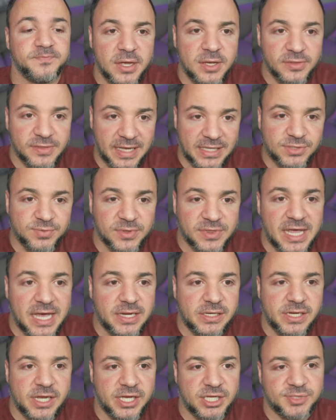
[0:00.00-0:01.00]
That's what that
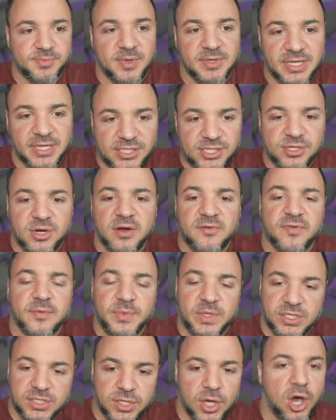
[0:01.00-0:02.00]
does, but let's start from the
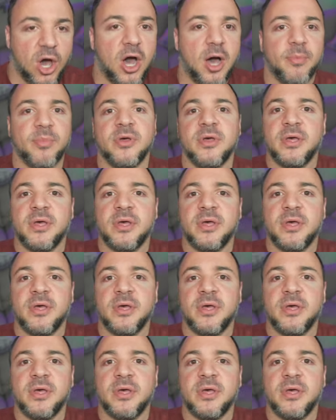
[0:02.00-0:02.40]
top